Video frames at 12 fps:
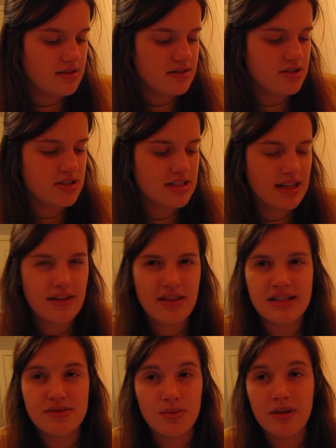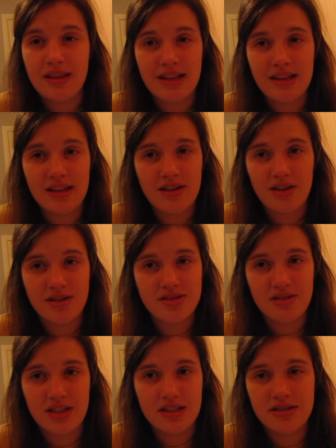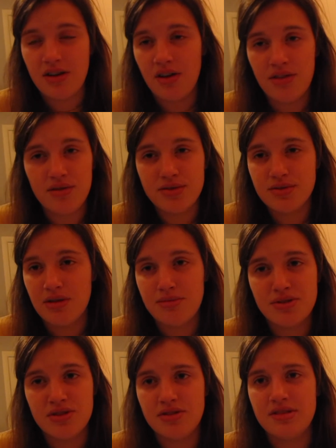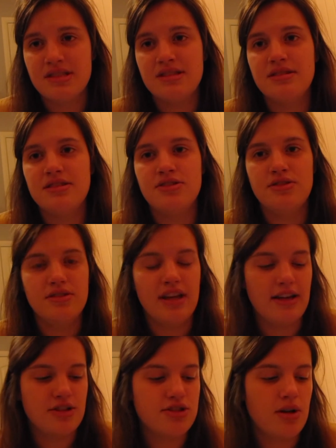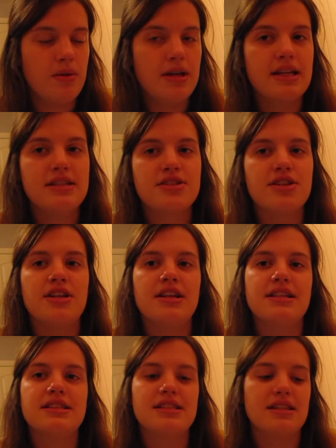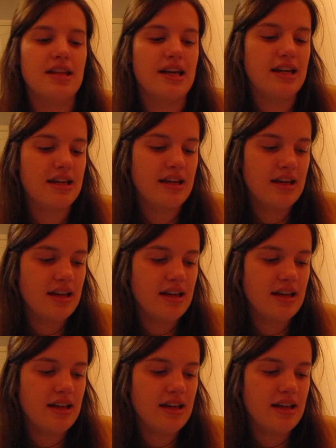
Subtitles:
that's one thing that he also does all through scripture, is like showing his goodness and like